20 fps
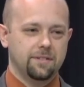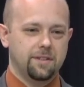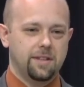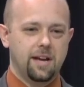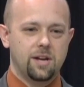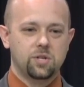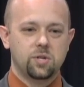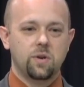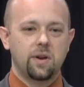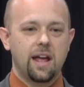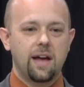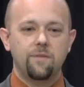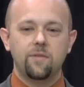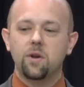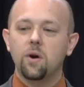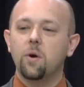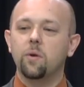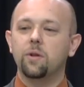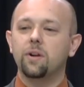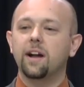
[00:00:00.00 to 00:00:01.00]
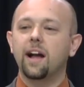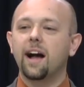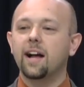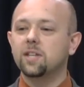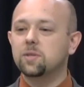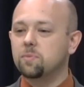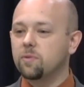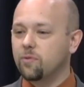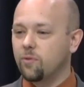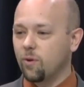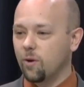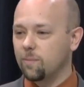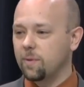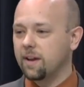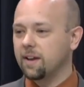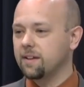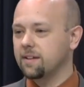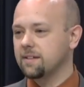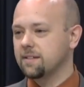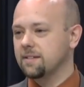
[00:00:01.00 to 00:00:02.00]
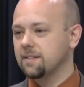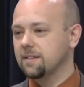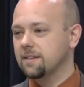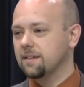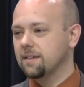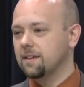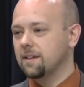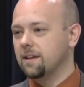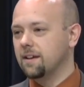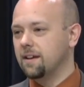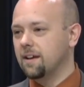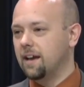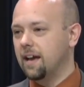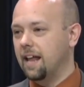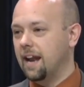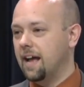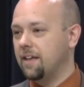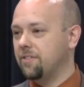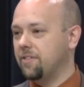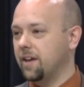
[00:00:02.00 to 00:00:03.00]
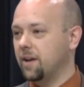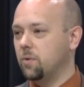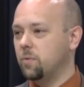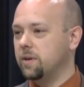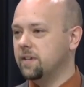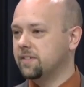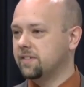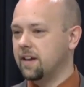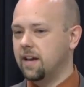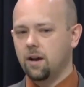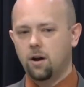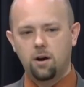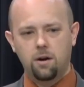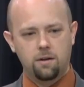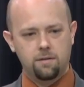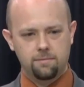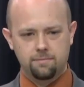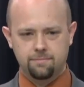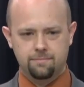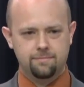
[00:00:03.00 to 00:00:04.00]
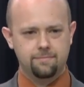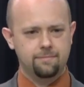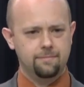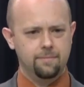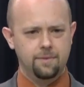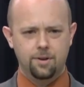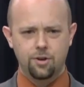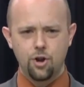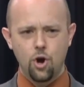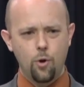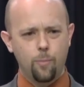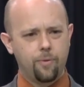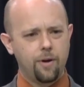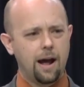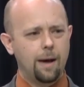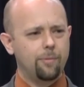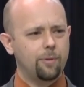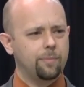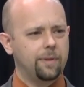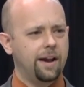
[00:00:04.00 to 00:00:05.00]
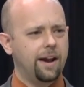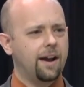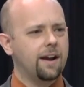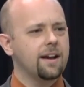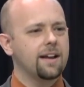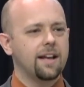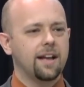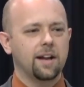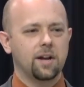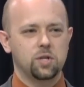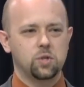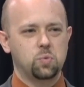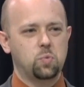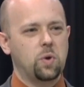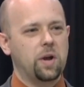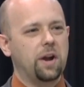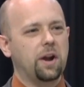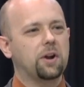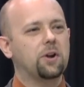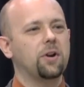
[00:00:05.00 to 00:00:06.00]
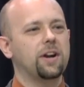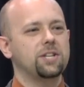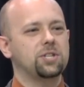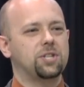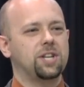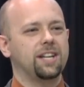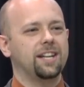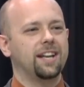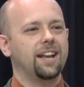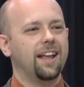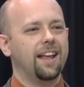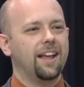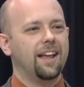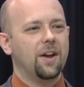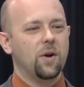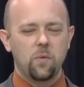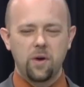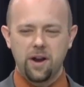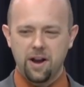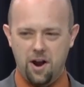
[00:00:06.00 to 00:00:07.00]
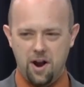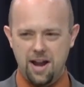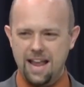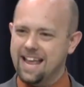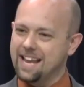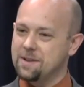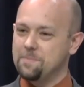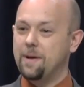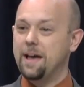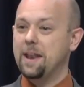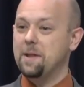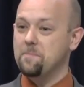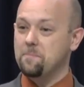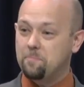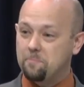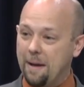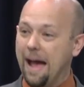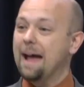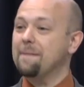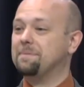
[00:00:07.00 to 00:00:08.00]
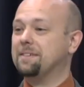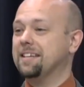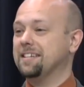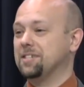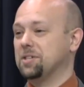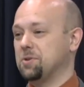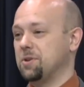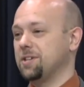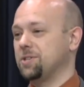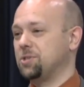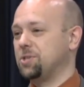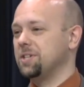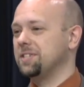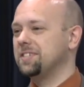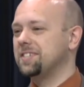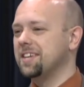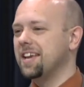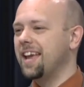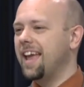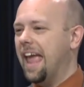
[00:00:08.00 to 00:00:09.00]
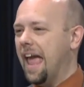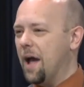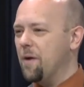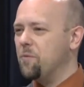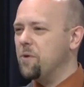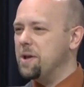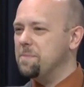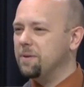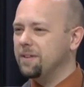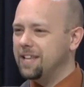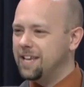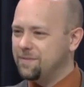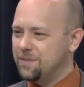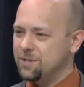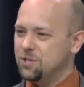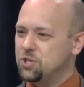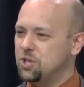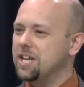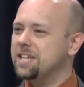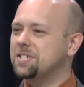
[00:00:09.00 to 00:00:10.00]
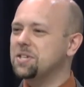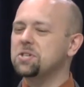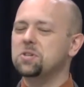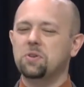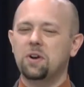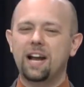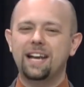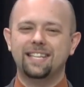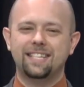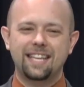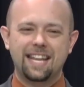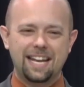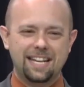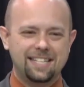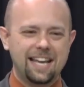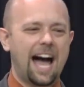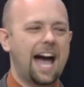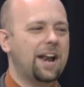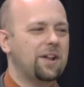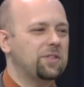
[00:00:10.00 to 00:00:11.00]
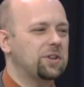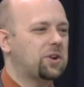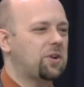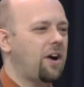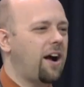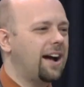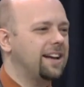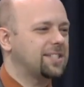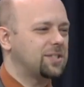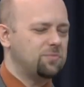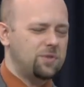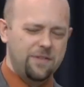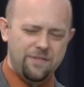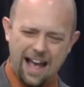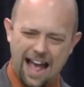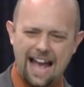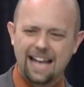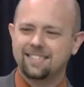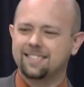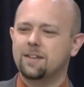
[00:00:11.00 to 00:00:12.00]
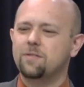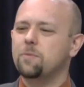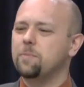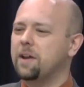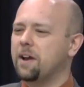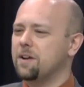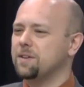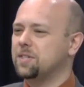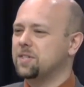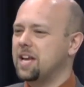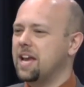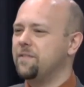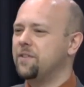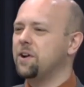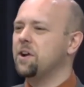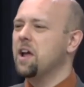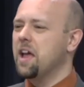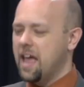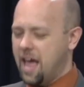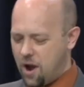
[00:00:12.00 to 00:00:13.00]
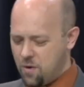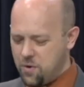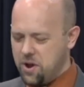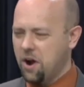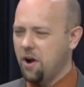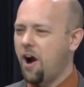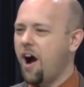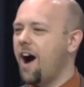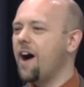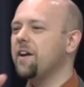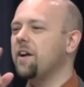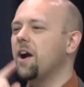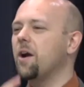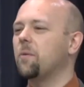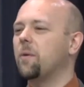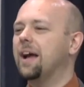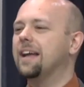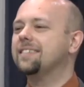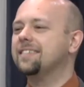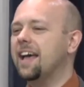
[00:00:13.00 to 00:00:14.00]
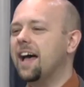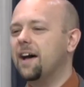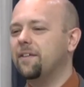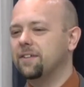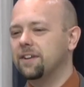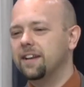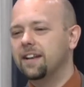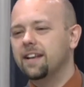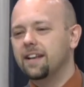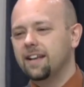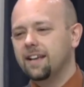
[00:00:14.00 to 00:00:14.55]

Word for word: Thou shalt have no other gods before me. And I think we say, oh, no problem there, because we are Christian. We are independent Baptist Christians, and we believe in Jesus Christ and that He died on the cross and we've asked Him to be our Savior and we are on our way to heaven,